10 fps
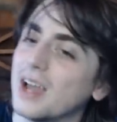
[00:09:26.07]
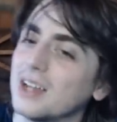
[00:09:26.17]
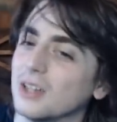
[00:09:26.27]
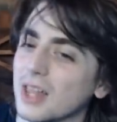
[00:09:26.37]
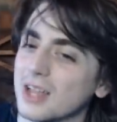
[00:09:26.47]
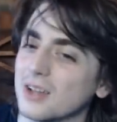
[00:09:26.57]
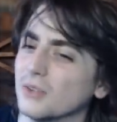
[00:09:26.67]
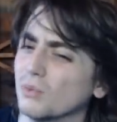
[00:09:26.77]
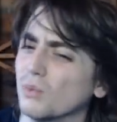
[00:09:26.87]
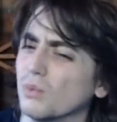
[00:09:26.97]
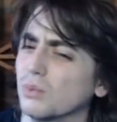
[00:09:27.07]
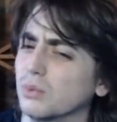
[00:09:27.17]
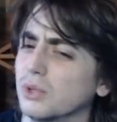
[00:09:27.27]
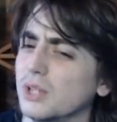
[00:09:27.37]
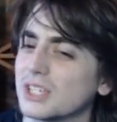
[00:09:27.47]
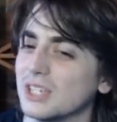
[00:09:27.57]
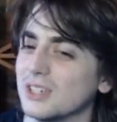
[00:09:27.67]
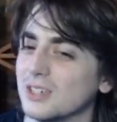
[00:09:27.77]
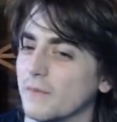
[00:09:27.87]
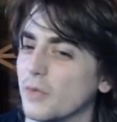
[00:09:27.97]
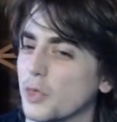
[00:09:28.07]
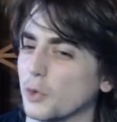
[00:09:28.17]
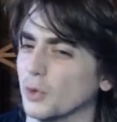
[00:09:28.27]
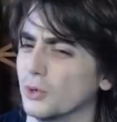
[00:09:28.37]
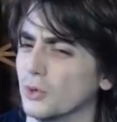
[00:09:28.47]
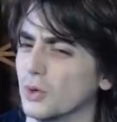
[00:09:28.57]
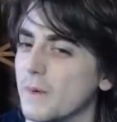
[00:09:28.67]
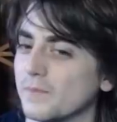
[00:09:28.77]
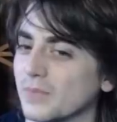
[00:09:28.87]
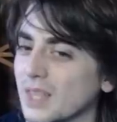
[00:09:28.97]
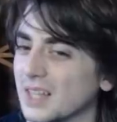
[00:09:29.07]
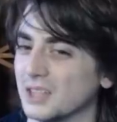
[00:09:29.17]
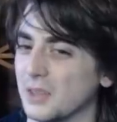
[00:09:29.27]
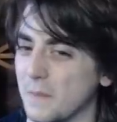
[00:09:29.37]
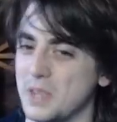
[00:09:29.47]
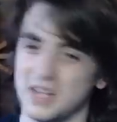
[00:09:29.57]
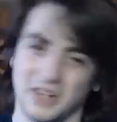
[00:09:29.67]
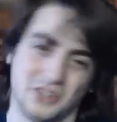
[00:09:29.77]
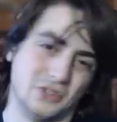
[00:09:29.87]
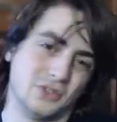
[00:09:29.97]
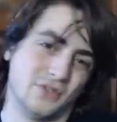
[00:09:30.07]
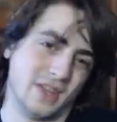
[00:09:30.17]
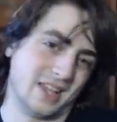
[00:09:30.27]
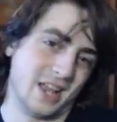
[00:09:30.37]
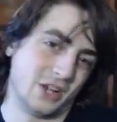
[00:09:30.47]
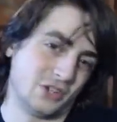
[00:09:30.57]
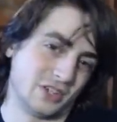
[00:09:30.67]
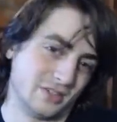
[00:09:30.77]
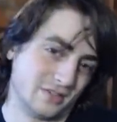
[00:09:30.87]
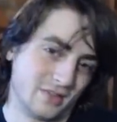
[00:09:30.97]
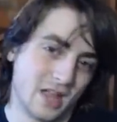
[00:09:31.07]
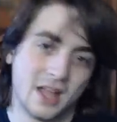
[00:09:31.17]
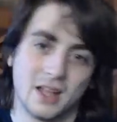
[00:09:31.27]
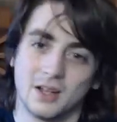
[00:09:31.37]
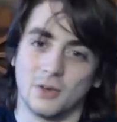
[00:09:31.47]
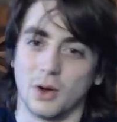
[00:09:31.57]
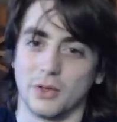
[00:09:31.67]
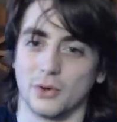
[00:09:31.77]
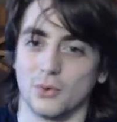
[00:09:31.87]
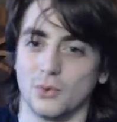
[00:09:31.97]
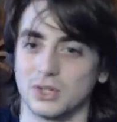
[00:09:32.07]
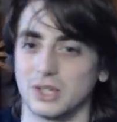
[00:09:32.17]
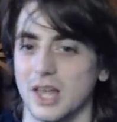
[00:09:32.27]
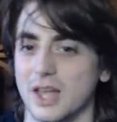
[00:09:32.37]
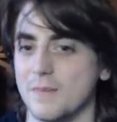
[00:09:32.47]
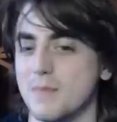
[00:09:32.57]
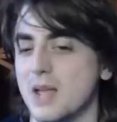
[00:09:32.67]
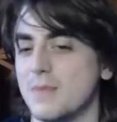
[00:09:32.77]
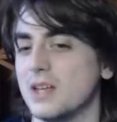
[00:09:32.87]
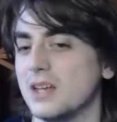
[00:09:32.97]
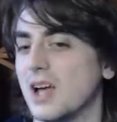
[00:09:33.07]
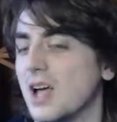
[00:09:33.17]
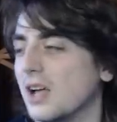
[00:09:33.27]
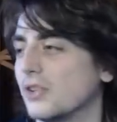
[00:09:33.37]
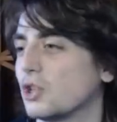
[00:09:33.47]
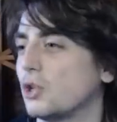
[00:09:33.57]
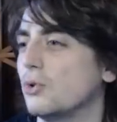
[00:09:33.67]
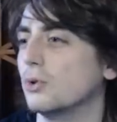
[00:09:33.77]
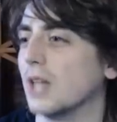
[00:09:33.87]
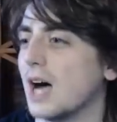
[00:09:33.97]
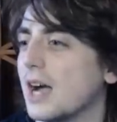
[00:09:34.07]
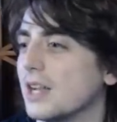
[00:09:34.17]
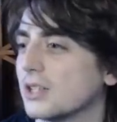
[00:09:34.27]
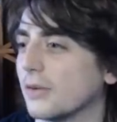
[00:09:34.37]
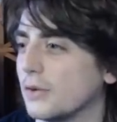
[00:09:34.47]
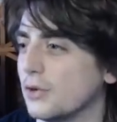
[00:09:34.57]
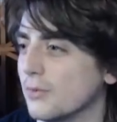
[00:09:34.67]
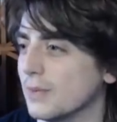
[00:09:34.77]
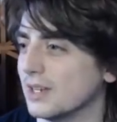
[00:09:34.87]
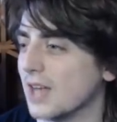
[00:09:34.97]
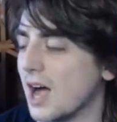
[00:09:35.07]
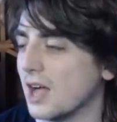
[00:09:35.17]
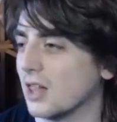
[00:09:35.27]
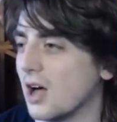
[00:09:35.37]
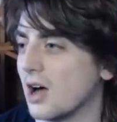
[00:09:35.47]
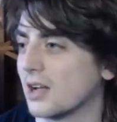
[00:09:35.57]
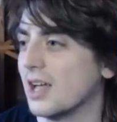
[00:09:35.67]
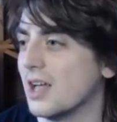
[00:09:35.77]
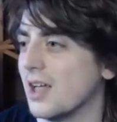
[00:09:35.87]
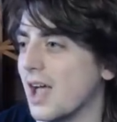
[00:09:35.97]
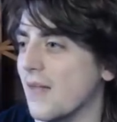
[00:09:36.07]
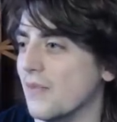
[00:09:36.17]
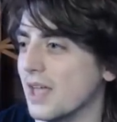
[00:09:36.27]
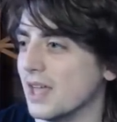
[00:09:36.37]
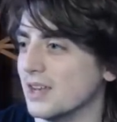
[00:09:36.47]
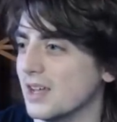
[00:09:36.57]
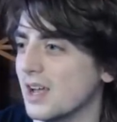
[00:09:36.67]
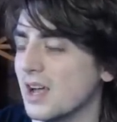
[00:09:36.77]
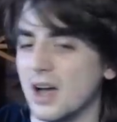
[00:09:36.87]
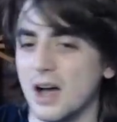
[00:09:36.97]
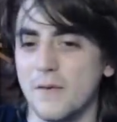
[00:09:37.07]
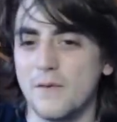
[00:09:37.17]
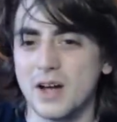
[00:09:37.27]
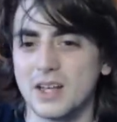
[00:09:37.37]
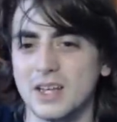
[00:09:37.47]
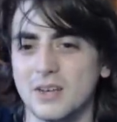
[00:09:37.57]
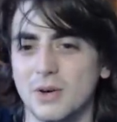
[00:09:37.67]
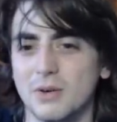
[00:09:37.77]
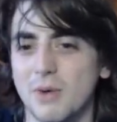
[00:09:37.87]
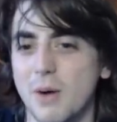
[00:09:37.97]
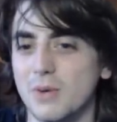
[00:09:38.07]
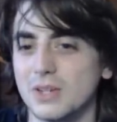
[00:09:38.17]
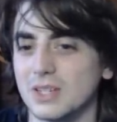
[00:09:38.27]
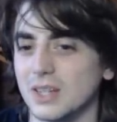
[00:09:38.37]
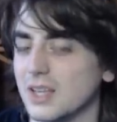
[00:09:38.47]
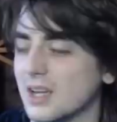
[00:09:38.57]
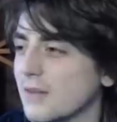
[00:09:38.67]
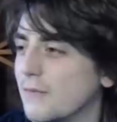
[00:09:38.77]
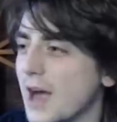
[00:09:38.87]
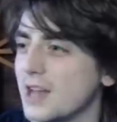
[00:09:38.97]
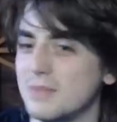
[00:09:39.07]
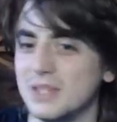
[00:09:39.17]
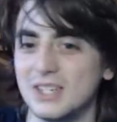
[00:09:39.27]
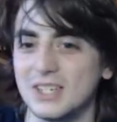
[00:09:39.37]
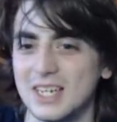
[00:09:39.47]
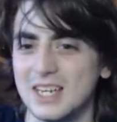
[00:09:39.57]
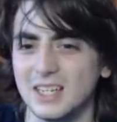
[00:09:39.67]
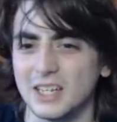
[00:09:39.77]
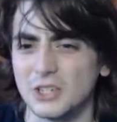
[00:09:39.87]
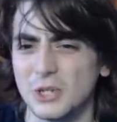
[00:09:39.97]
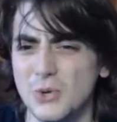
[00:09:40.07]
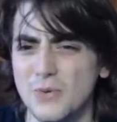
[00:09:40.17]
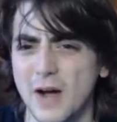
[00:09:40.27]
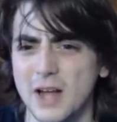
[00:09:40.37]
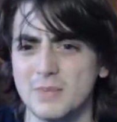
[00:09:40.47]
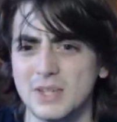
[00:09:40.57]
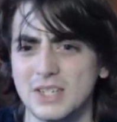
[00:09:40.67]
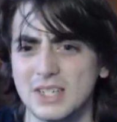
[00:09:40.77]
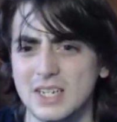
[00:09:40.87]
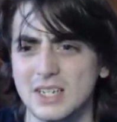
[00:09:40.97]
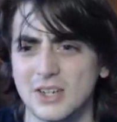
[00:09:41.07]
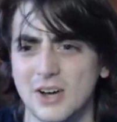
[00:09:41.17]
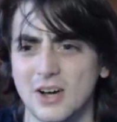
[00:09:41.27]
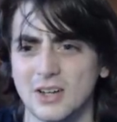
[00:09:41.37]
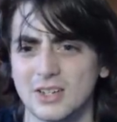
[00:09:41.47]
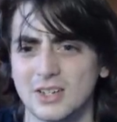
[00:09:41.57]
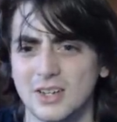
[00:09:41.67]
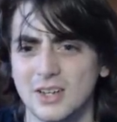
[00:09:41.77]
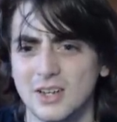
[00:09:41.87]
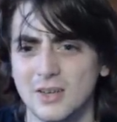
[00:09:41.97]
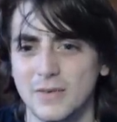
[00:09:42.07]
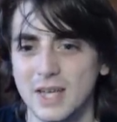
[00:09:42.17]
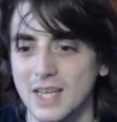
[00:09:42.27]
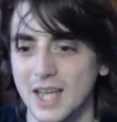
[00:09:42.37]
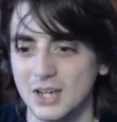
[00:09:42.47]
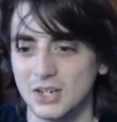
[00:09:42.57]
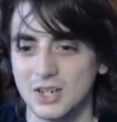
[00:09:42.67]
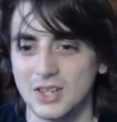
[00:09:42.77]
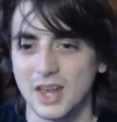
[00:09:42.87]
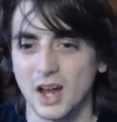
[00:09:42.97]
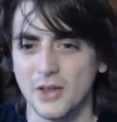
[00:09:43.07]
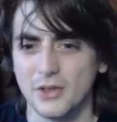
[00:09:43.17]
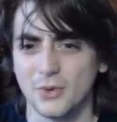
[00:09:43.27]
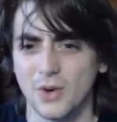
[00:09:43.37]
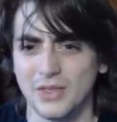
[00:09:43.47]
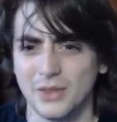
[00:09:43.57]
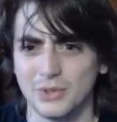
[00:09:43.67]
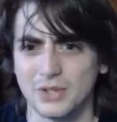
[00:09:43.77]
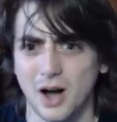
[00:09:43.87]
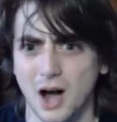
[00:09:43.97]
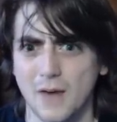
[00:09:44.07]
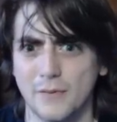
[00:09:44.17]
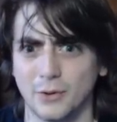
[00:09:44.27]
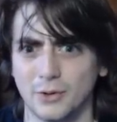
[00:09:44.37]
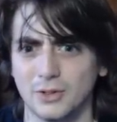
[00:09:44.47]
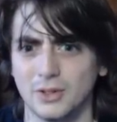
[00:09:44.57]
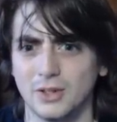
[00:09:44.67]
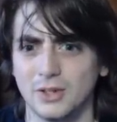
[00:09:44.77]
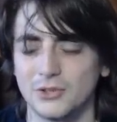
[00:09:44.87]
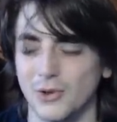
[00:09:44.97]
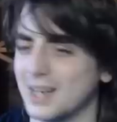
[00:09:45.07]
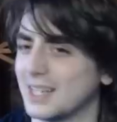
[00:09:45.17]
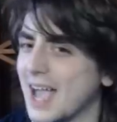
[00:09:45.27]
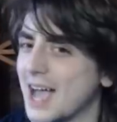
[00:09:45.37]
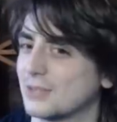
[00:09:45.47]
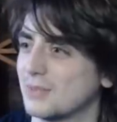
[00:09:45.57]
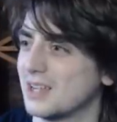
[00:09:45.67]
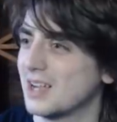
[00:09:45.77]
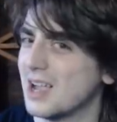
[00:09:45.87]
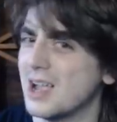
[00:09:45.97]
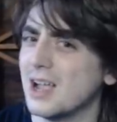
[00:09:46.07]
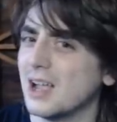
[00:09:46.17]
and they had to like listen through like the Pikachu's Vacation, where there was like maybe 2 lines of human dialogue, and then a fucking what was it, like a Vitamin C, like 2 Vitamin C songs, Vacation, and that other one that was awful, Try to Catch Me.